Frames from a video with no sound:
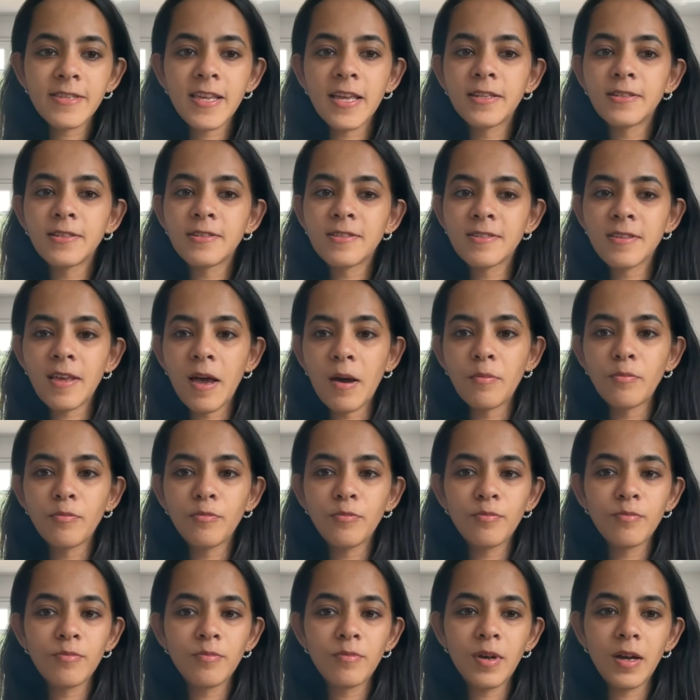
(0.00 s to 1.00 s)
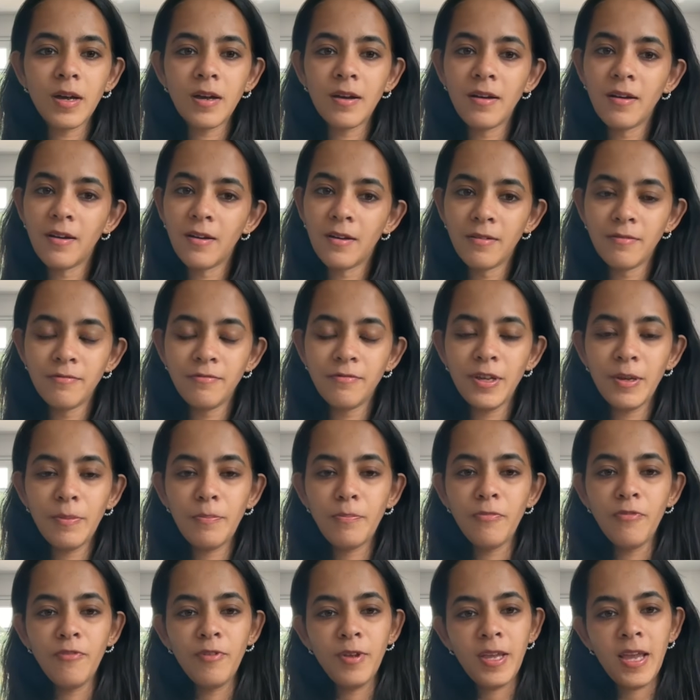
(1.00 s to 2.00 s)
and some
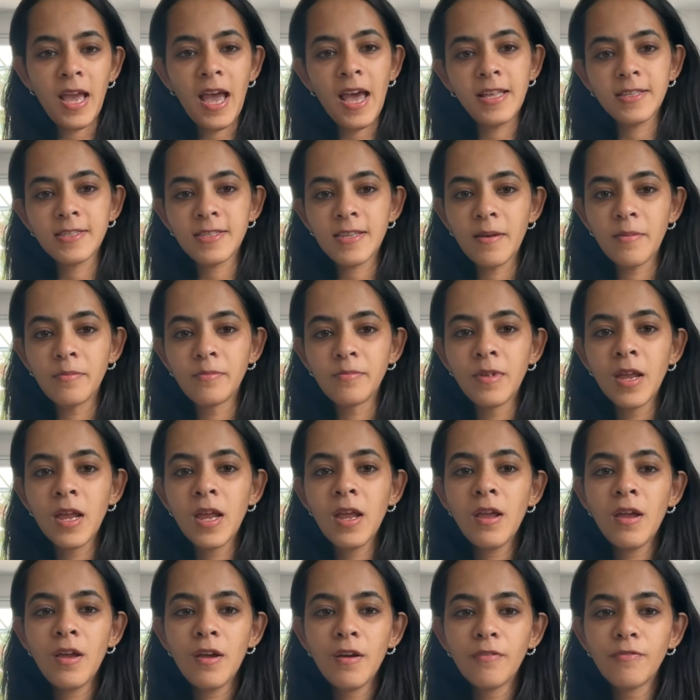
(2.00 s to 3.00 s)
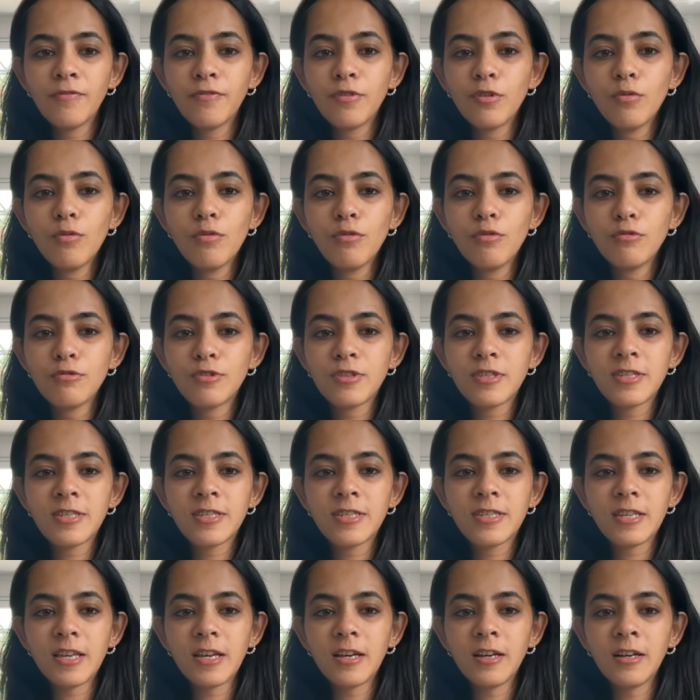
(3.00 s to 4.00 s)
we had some
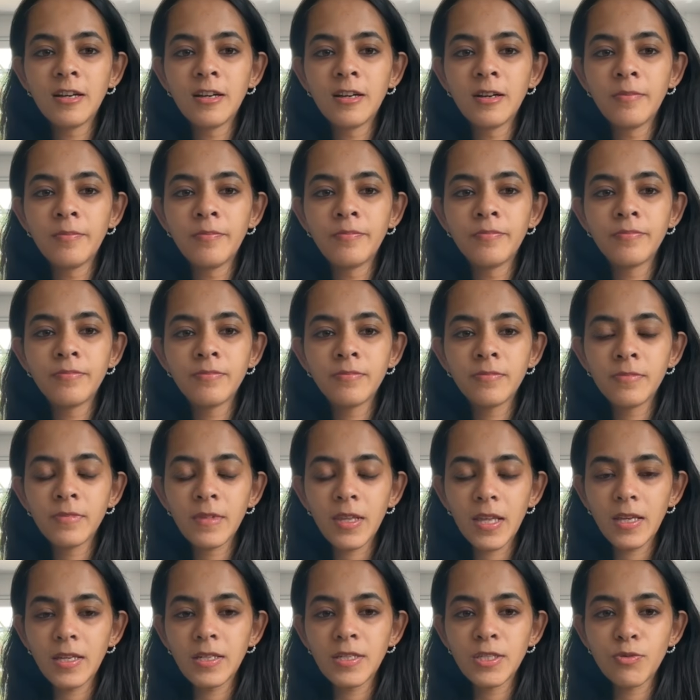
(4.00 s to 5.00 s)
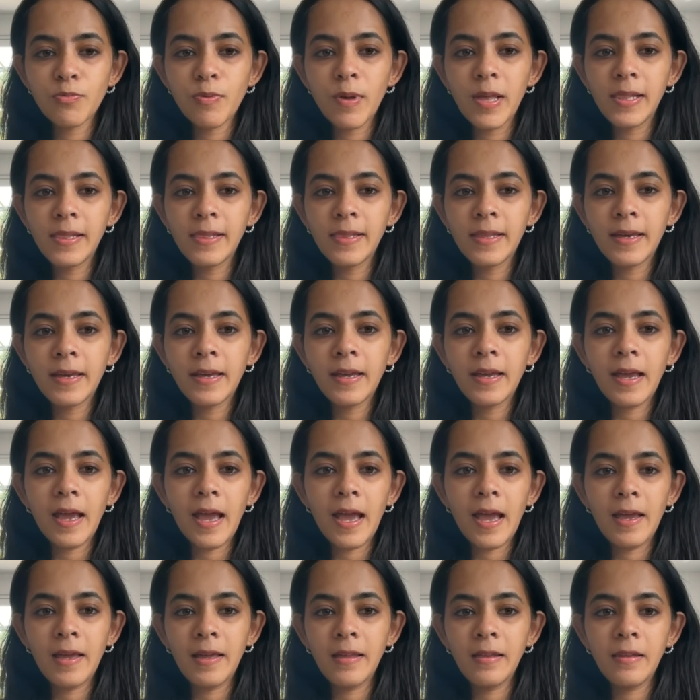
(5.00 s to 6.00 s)
fruits as well there.
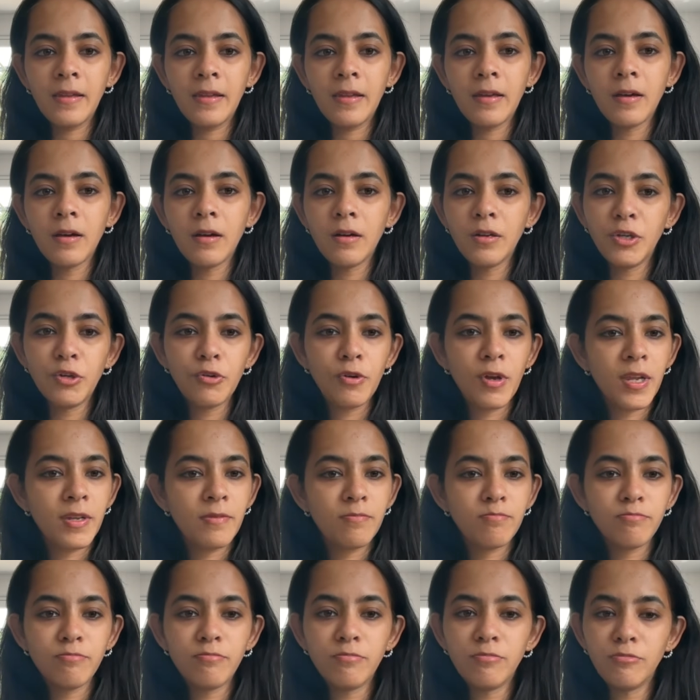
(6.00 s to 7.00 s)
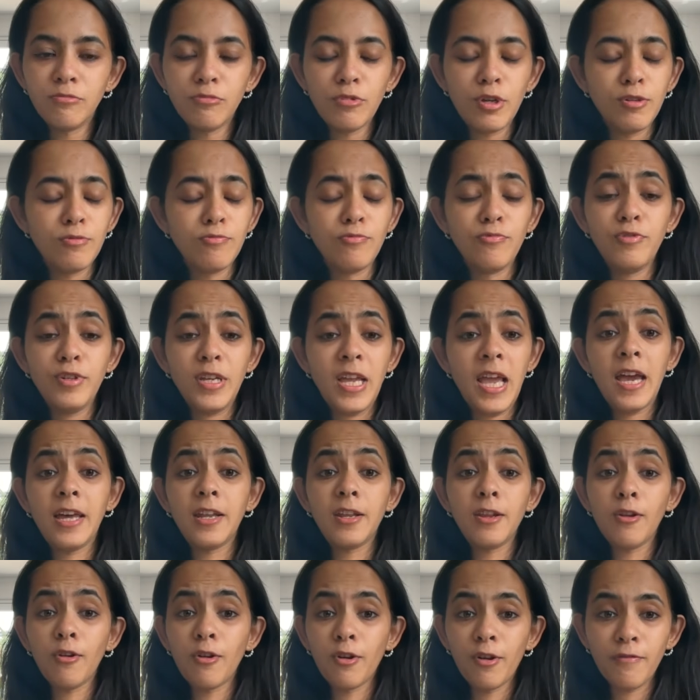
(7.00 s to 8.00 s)
And we
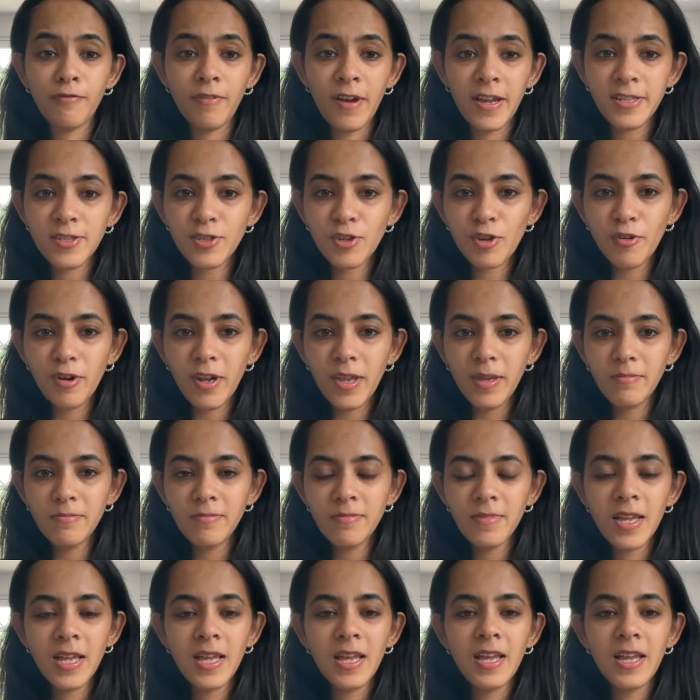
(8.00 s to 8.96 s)
had a lot of ice cream.